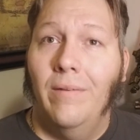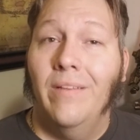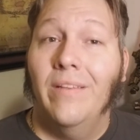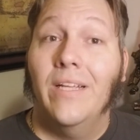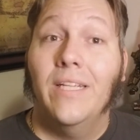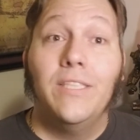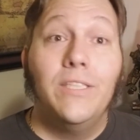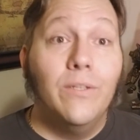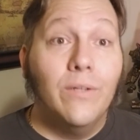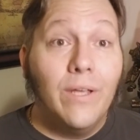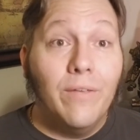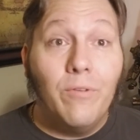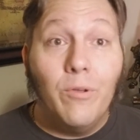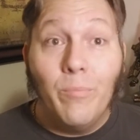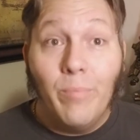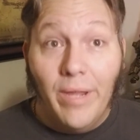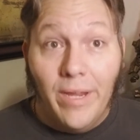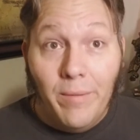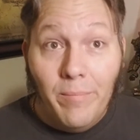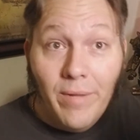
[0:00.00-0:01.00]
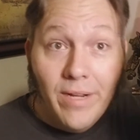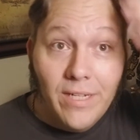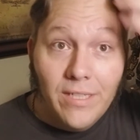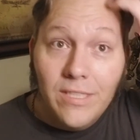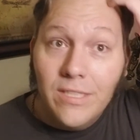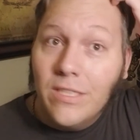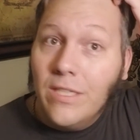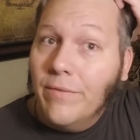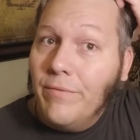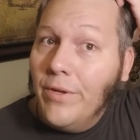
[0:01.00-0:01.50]
They still give you pain meds
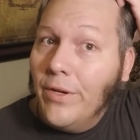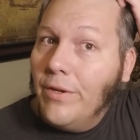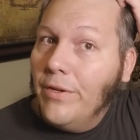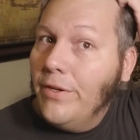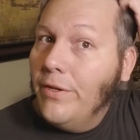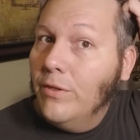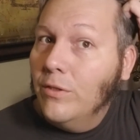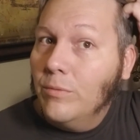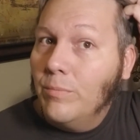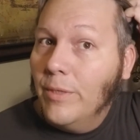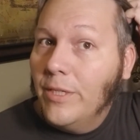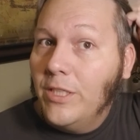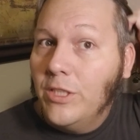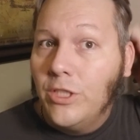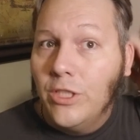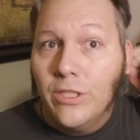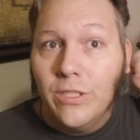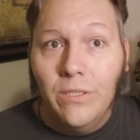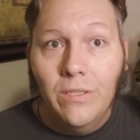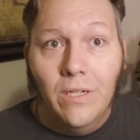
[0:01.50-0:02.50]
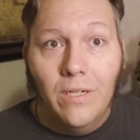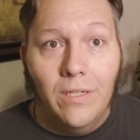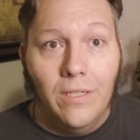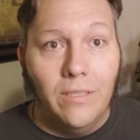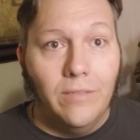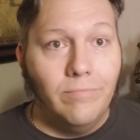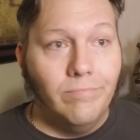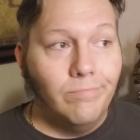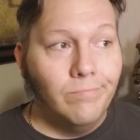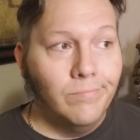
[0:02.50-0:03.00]
and stuff you can use, but it's just
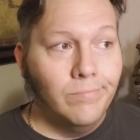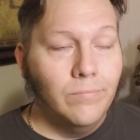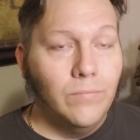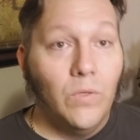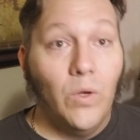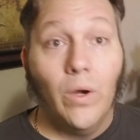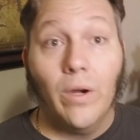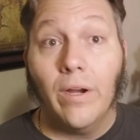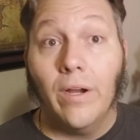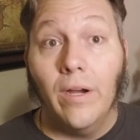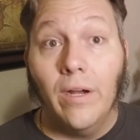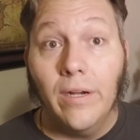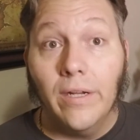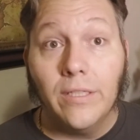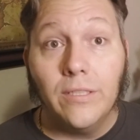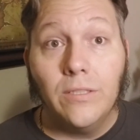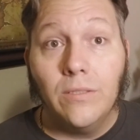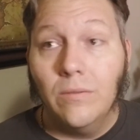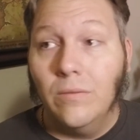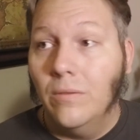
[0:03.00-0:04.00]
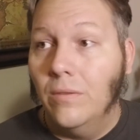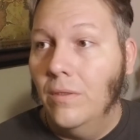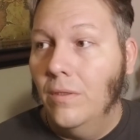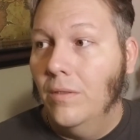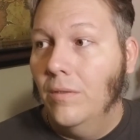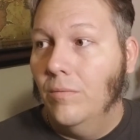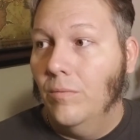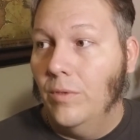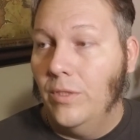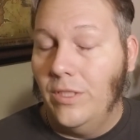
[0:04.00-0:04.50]
not narcotics,
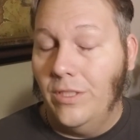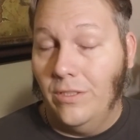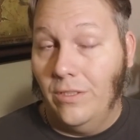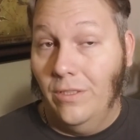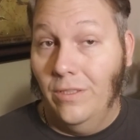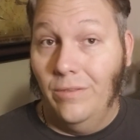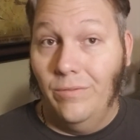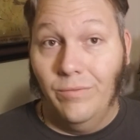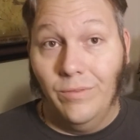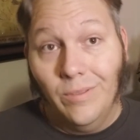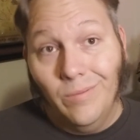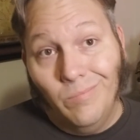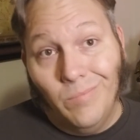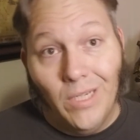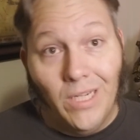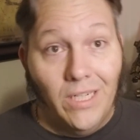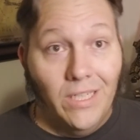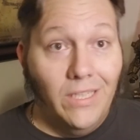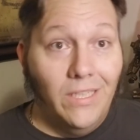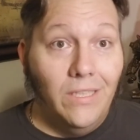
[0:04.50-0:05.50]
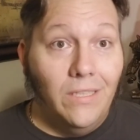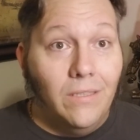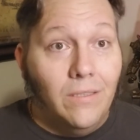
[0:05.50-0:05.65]
which is good for the body.